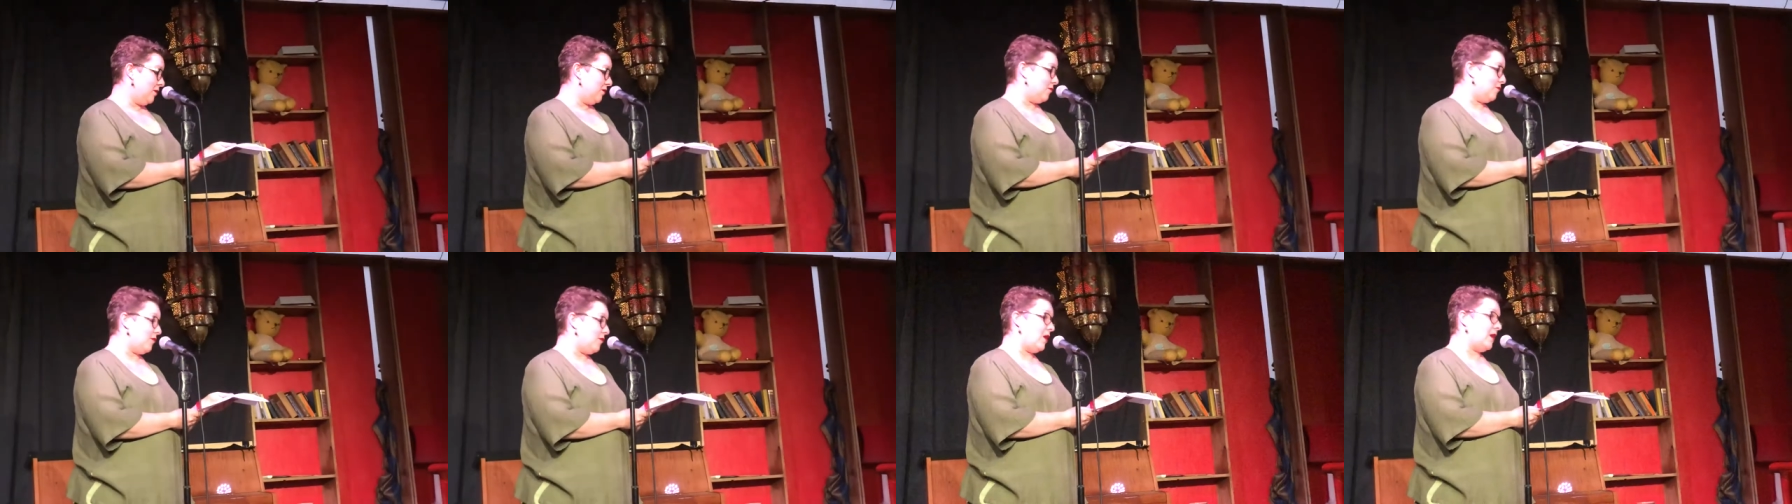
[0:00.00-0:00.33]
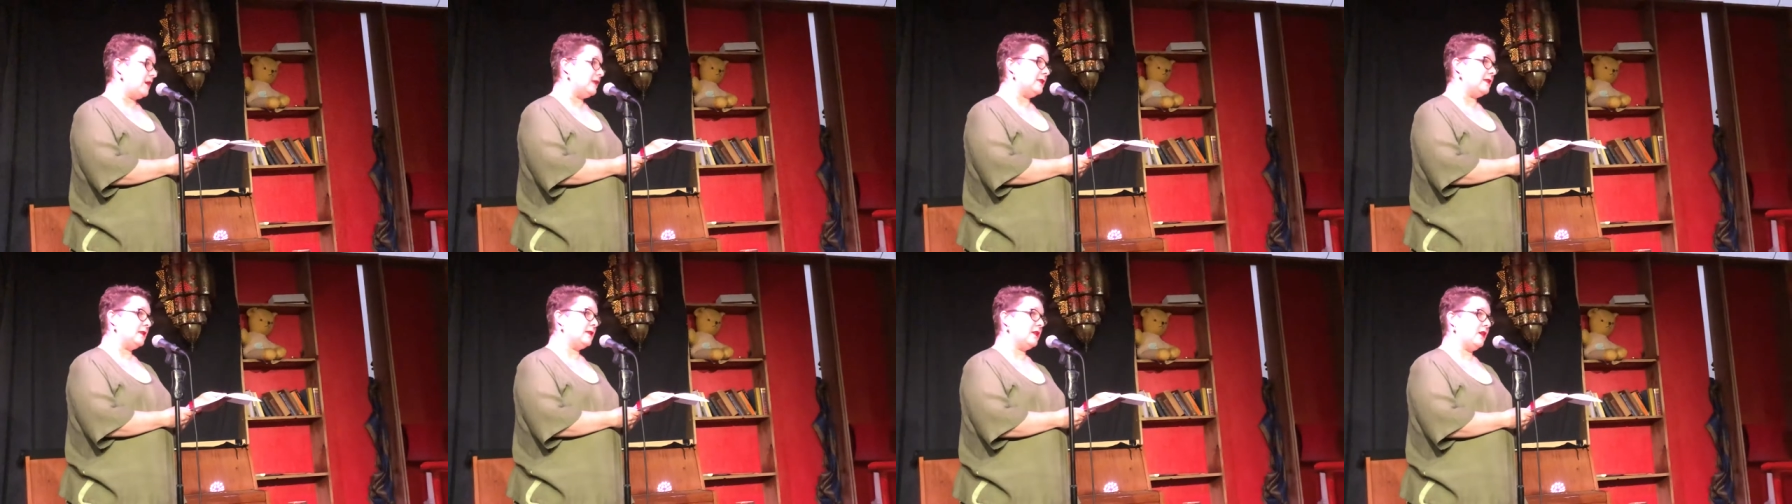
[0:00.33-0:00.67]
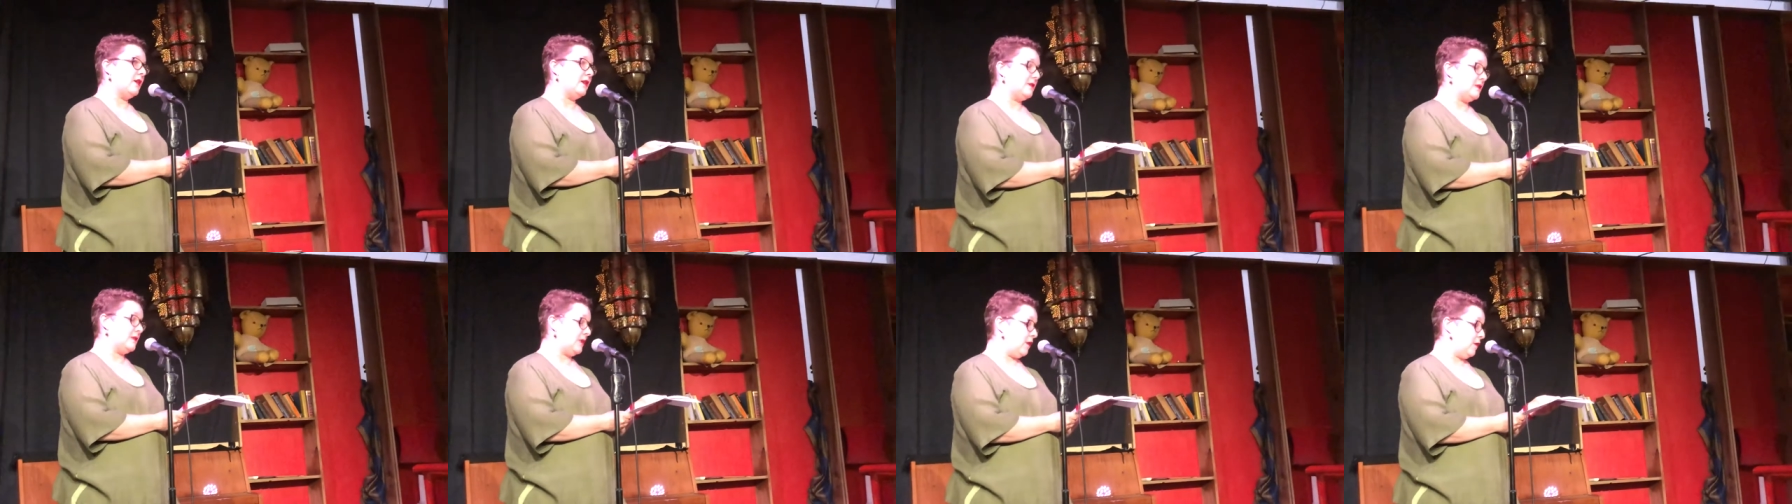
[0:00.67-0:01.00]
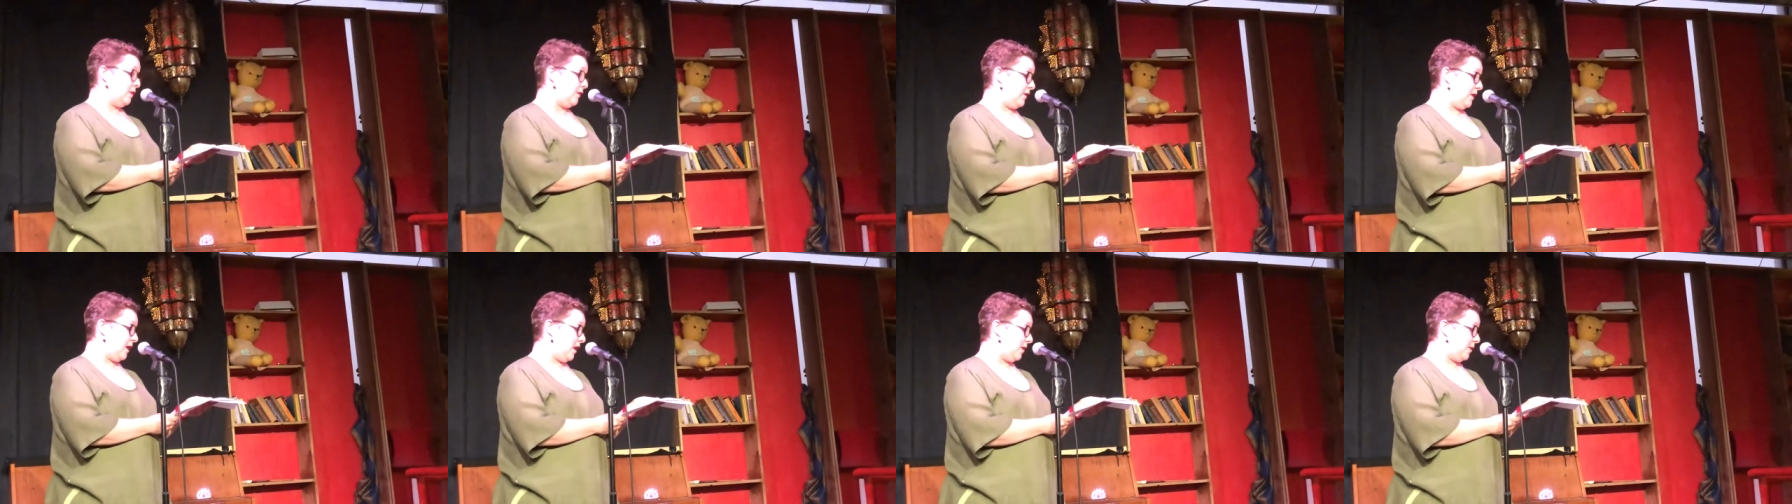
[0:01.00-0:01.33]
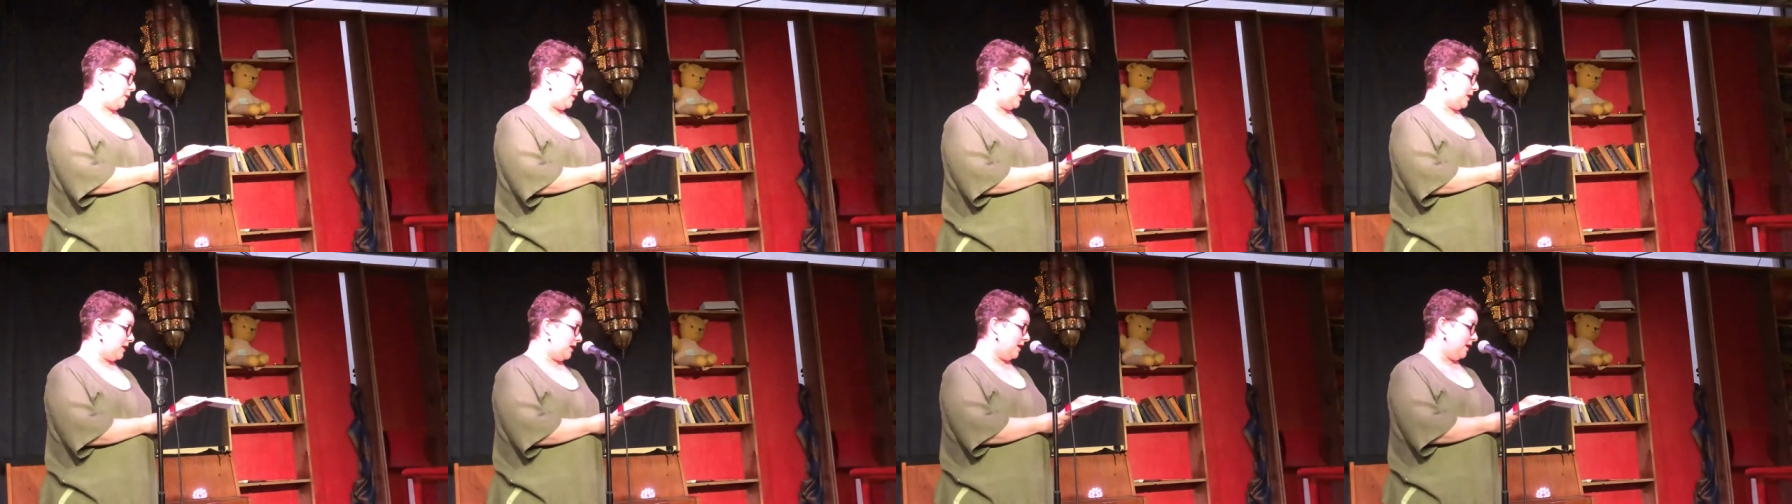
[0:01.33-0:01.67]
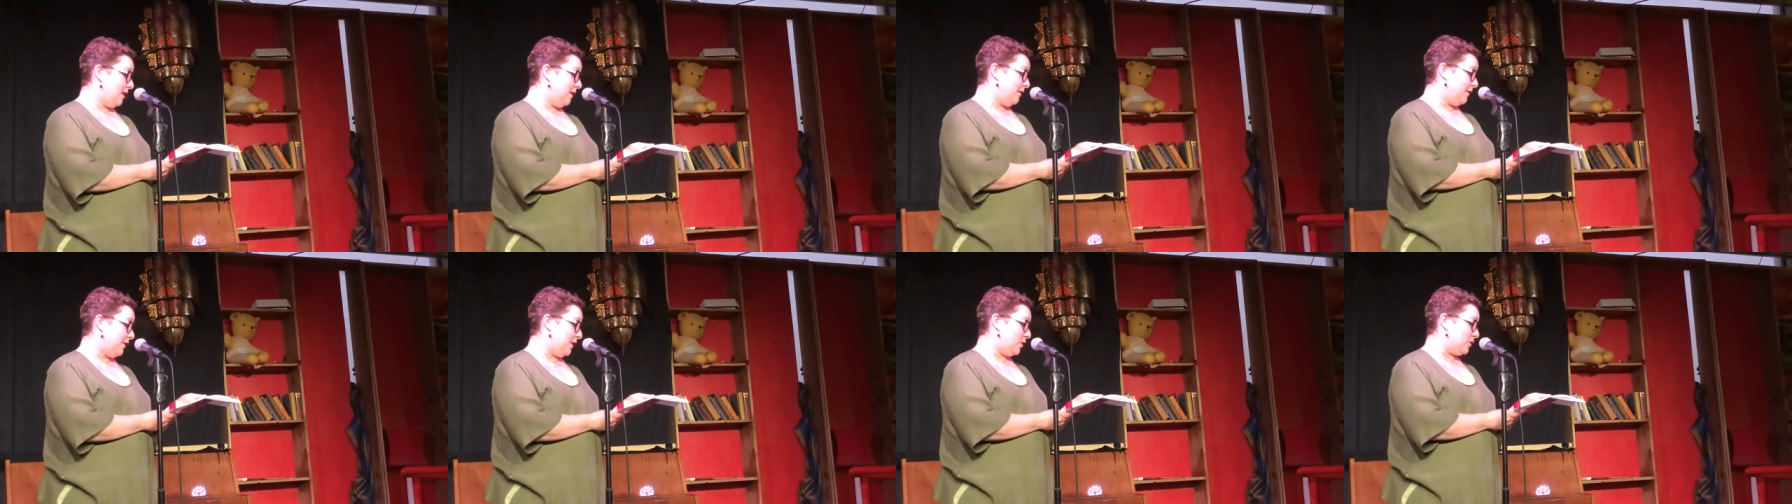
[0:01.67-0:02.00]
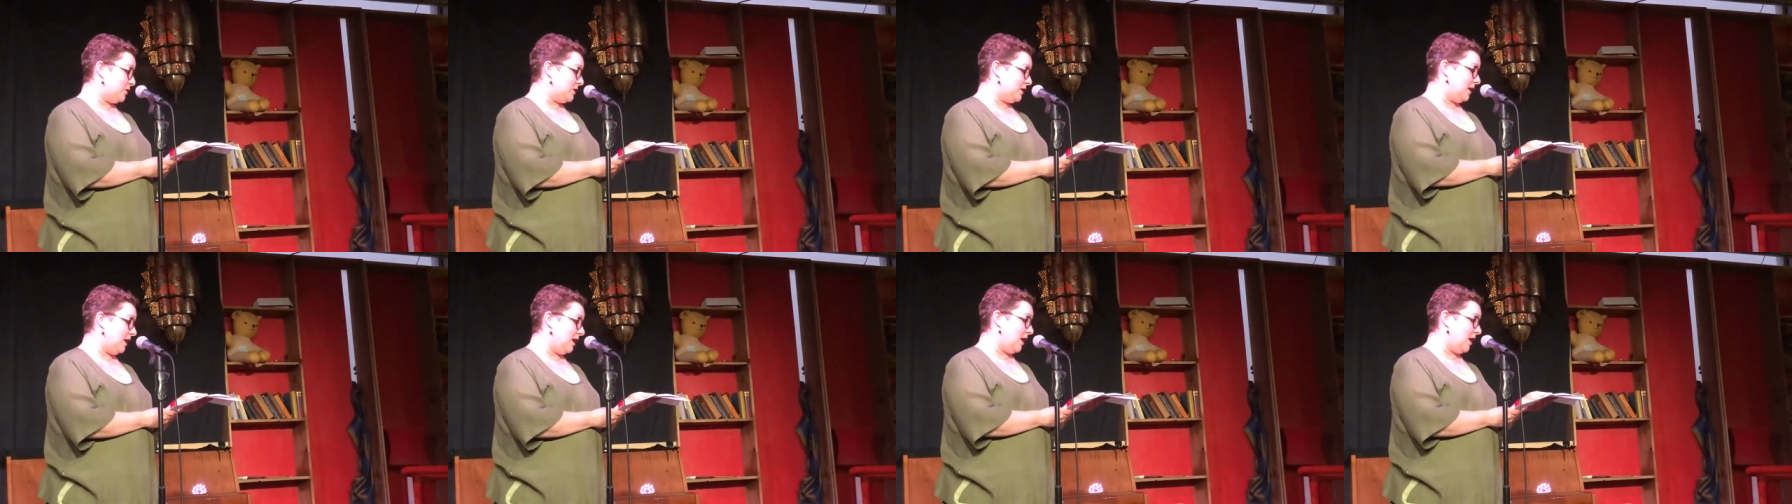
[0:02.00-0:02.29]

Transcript: Rises herself up, feels the